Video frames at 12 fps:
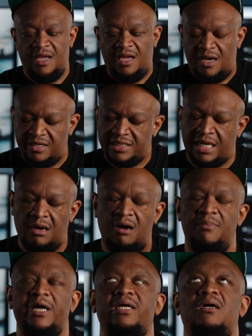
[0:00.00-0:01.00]
And I was
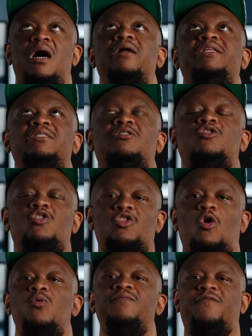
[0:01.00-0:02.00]
oh my God, this is
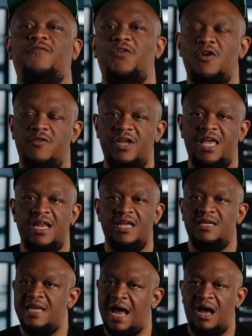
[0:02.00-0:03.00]
so
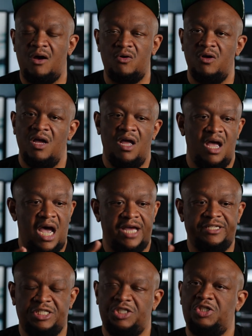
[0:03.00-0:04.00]
infuriating. Now
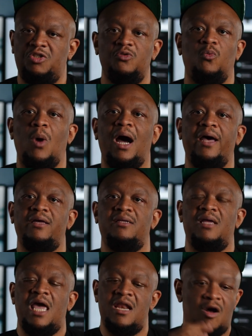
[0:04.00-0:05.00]
I just shoot
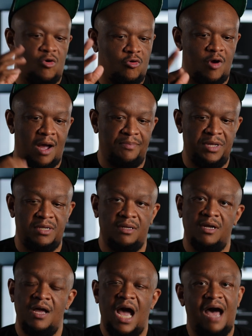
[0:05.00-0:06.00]
wide and I'll crop in.